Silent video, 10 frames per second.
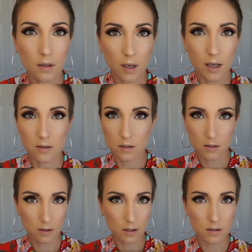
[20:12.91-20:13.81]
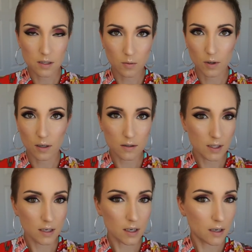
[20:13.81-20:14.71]
and just look and see where else
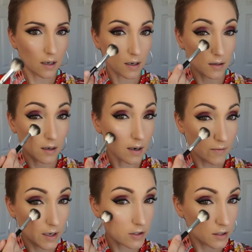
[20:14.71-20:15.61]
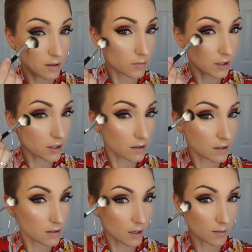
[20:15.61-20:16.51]
I need it. And I've actually done pretty good
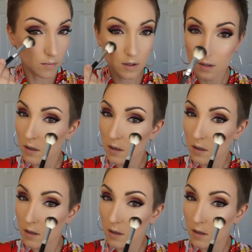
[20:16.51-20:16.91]
this time.